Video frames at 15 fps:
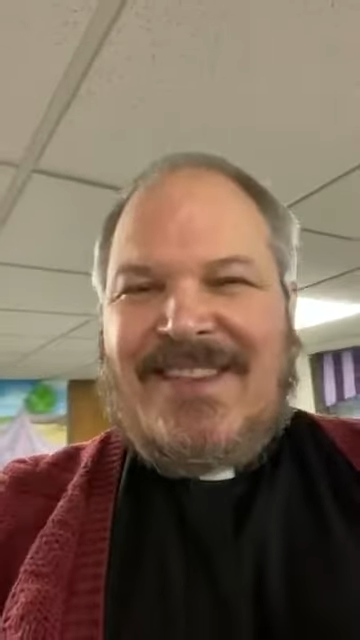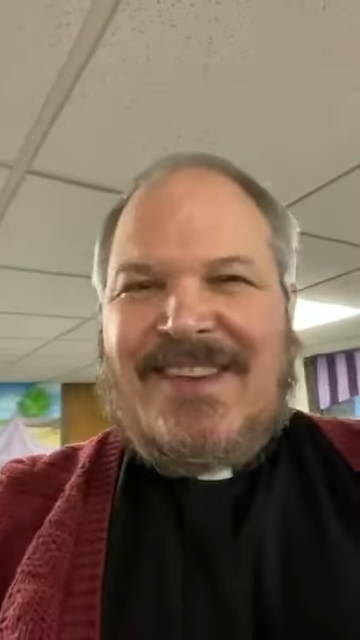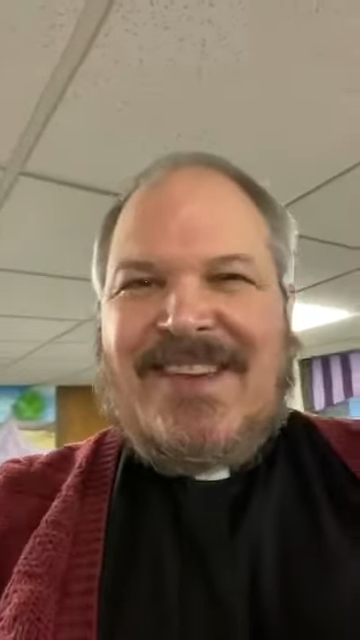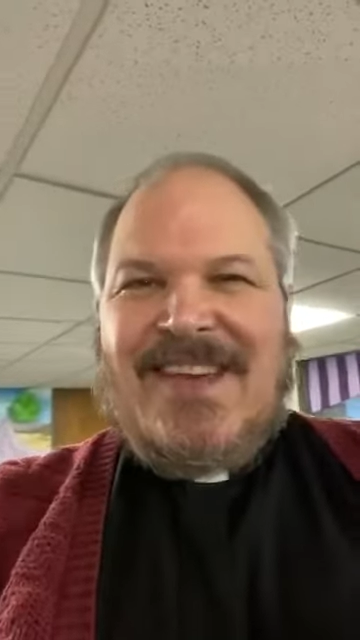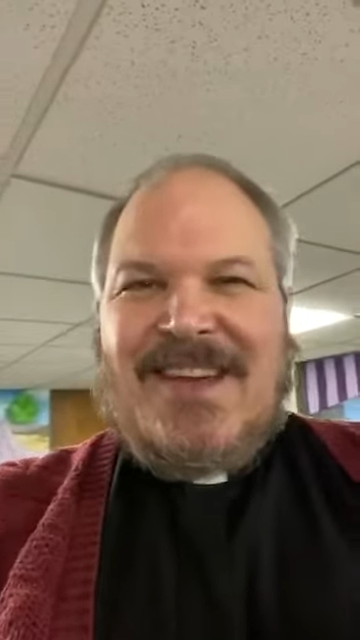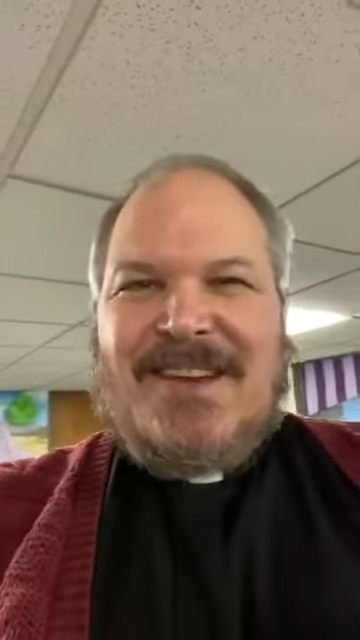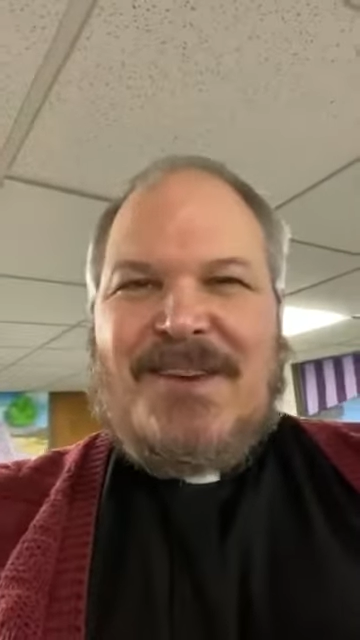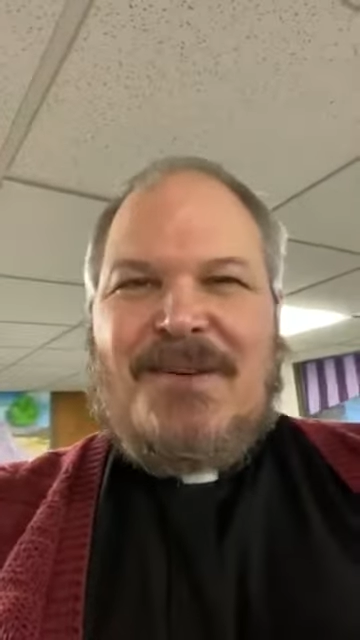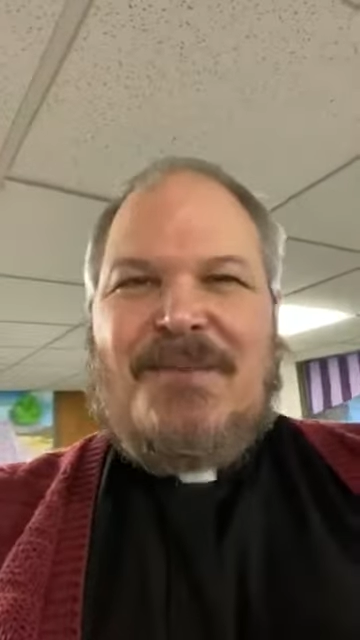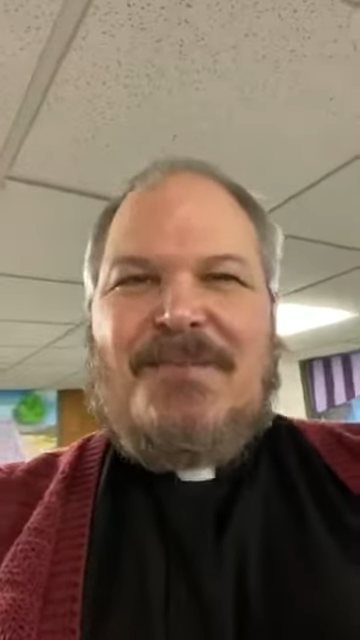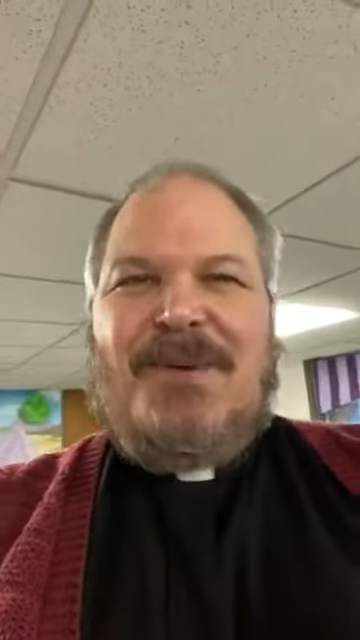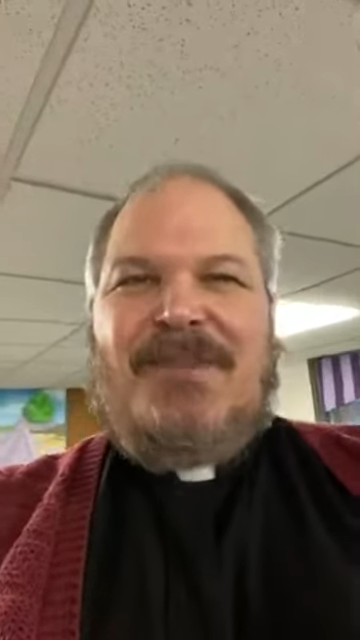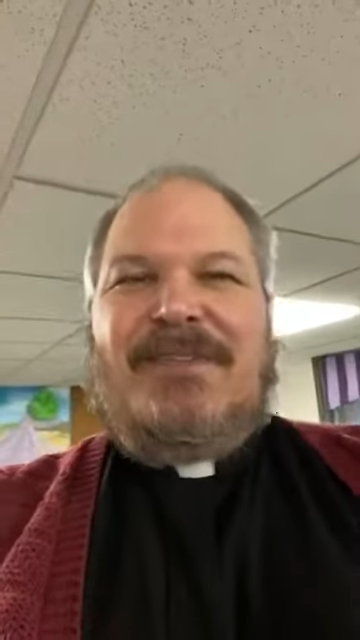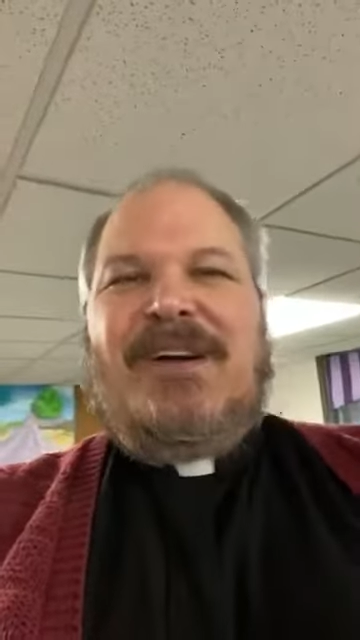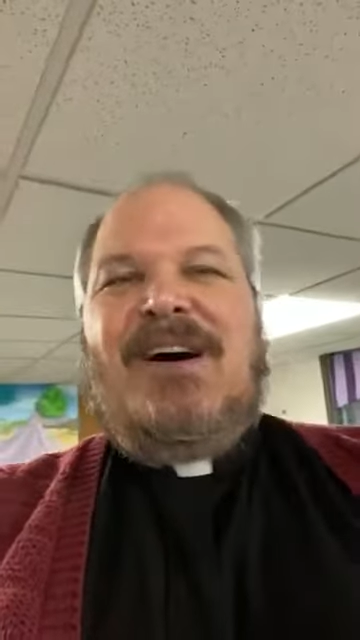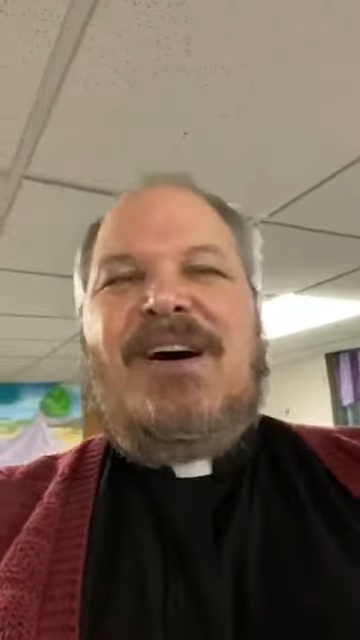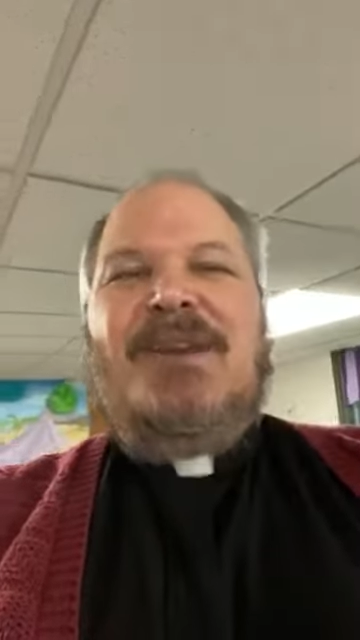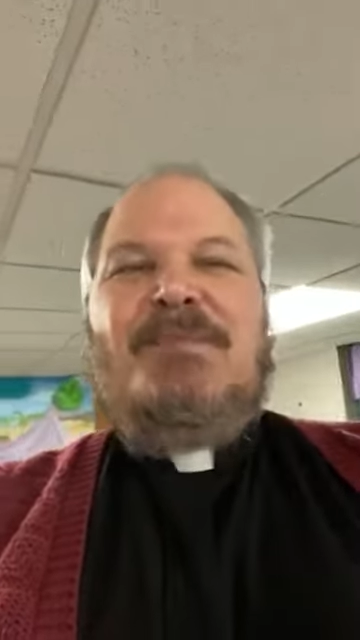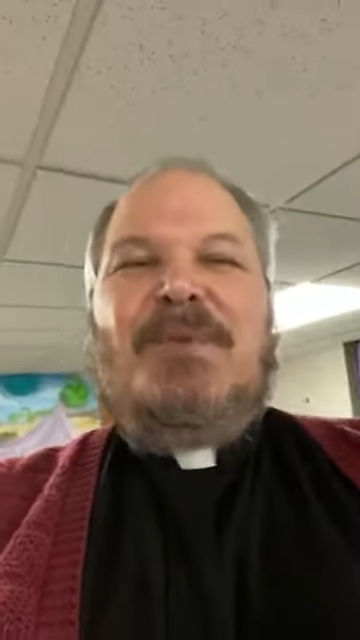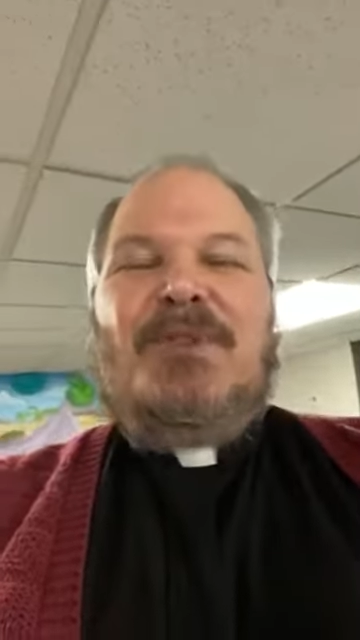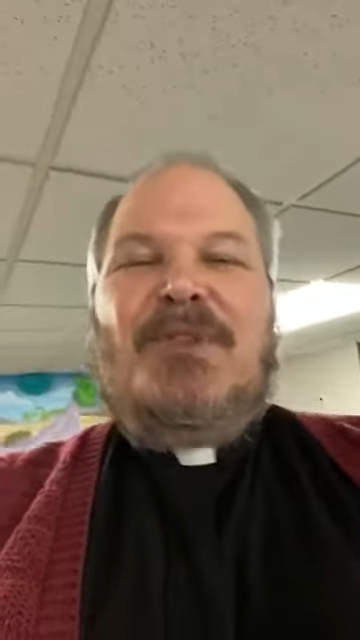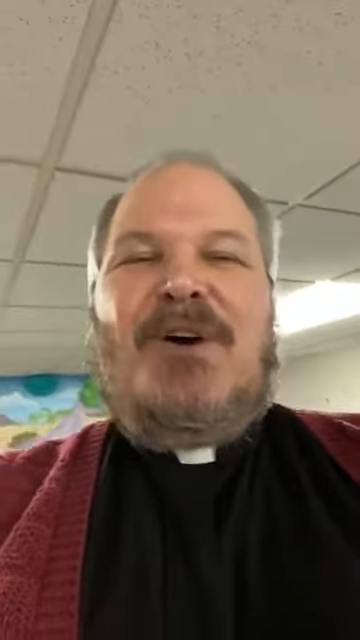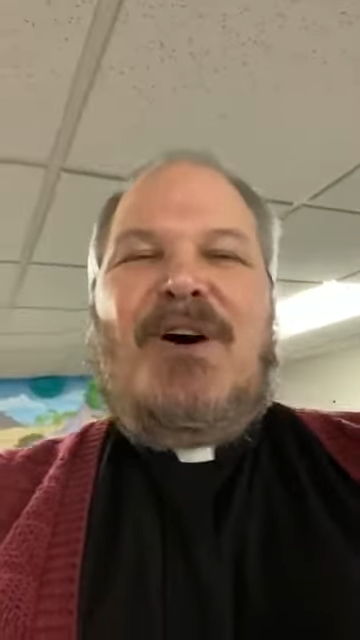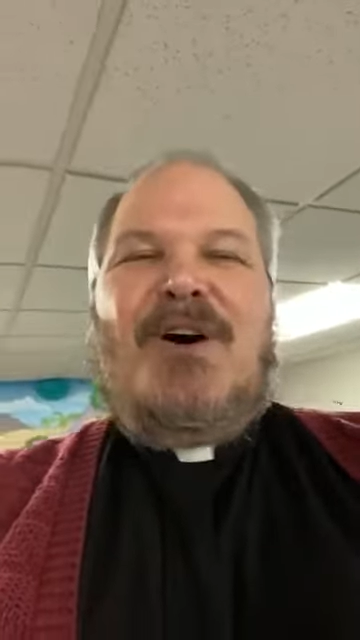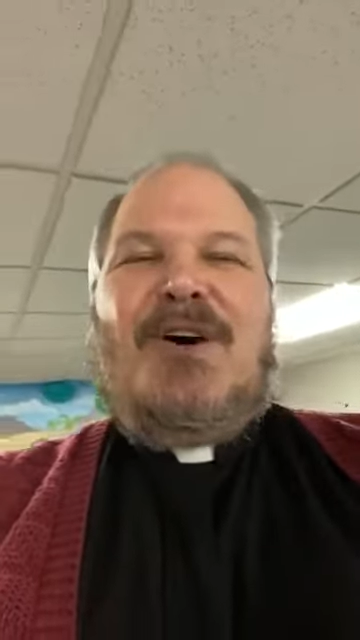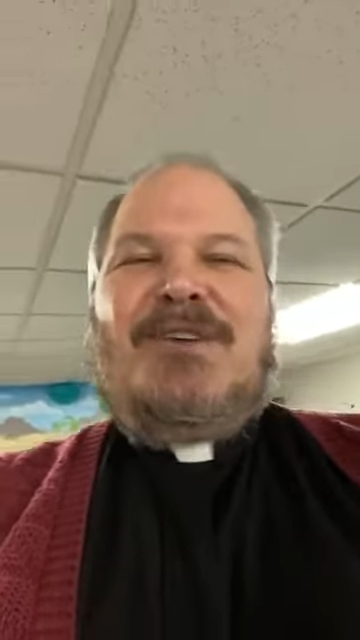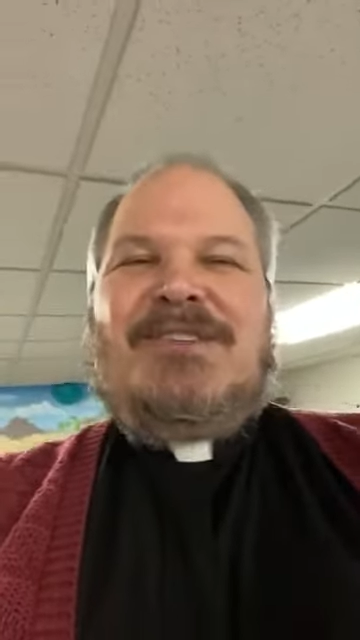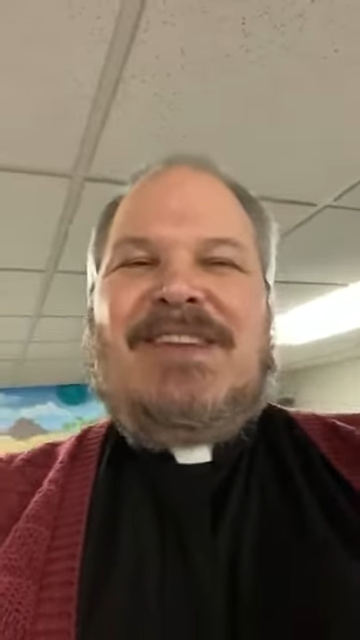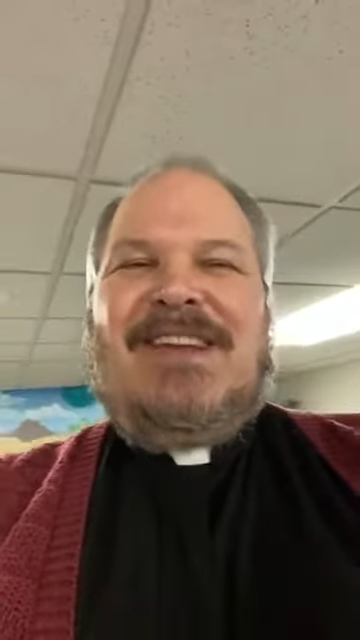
the kingdom of God belongs,